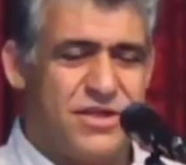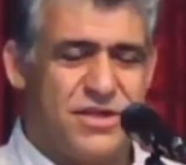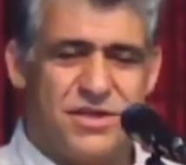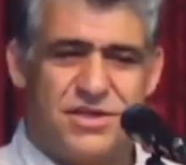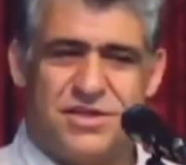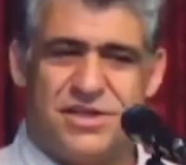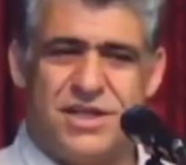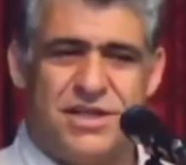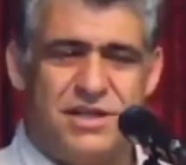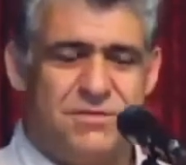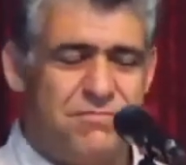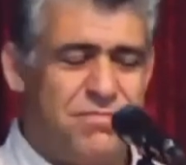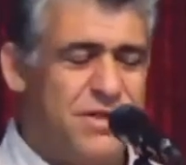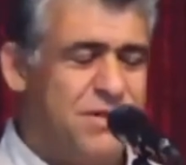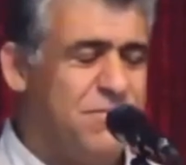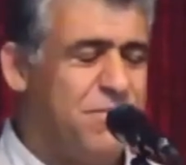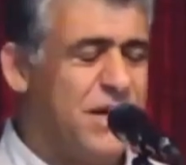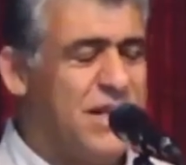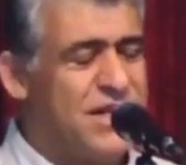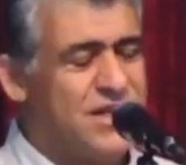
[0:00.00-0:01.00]
10
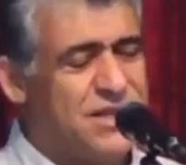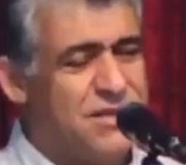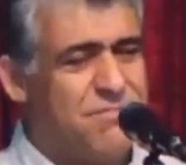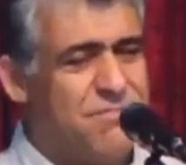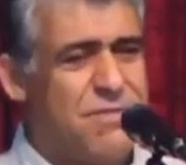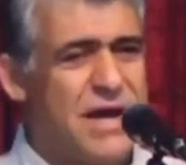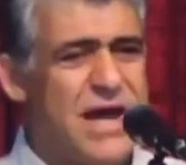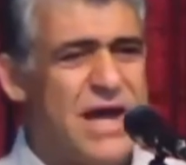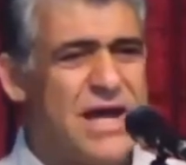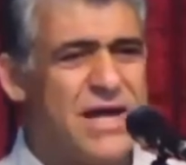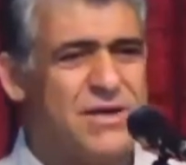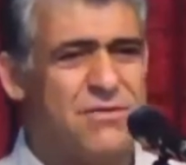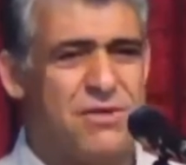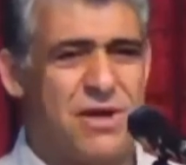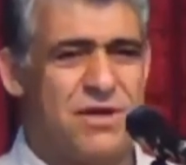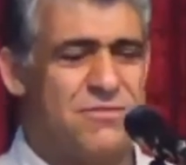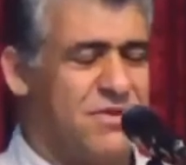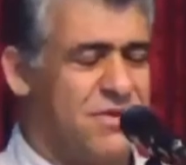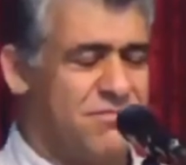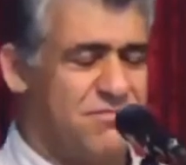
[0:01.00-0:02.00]
people at the back and,
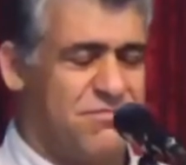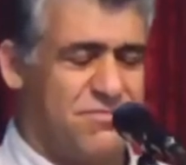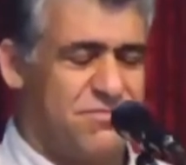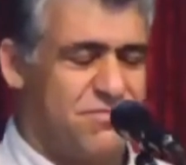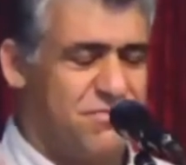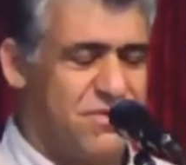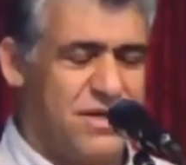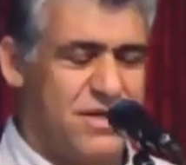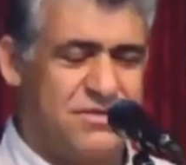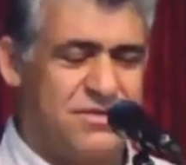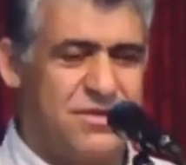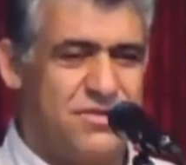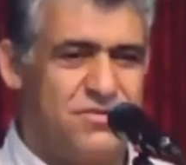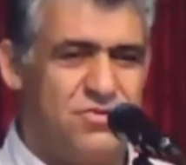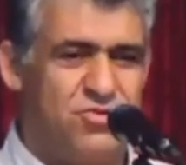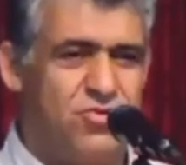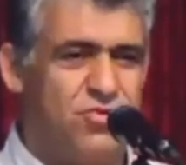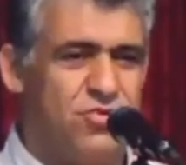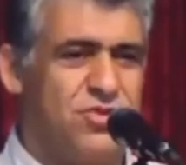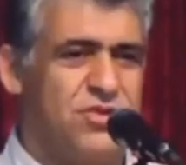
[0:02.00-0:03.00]
and the
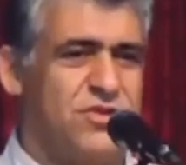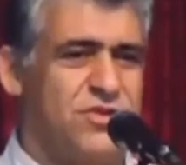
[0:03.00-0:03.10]
ute,